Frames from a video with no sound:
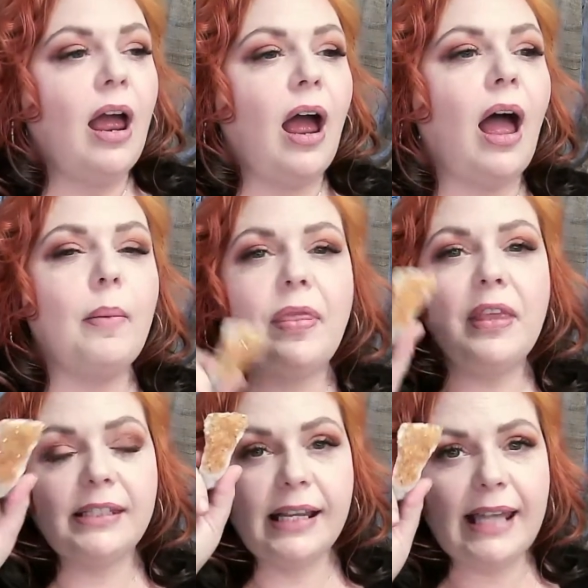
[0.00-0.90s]
And this
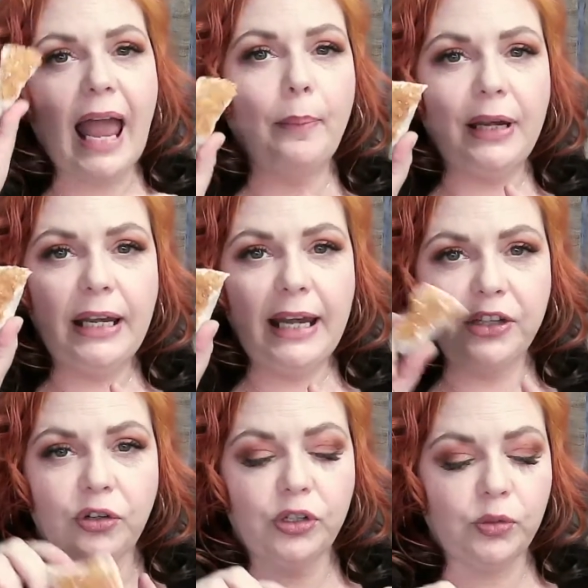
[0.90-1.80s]
does happen in
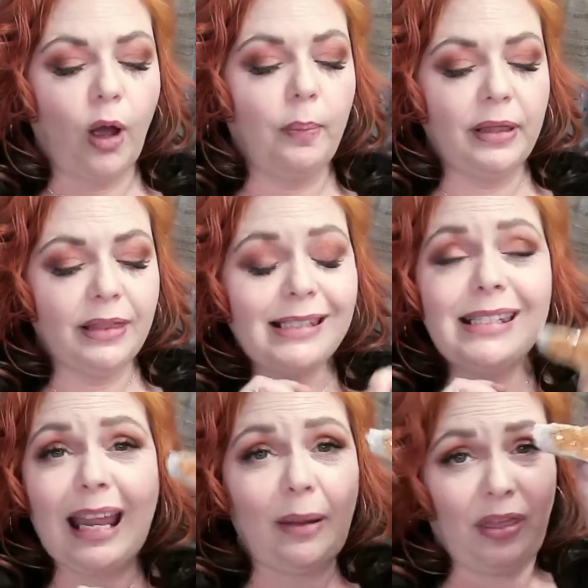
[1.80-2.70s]
nature as well, but this is
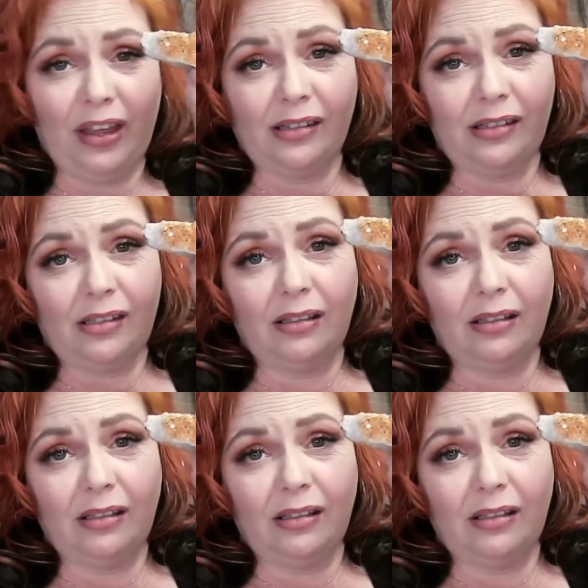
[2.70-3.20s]
amethyst.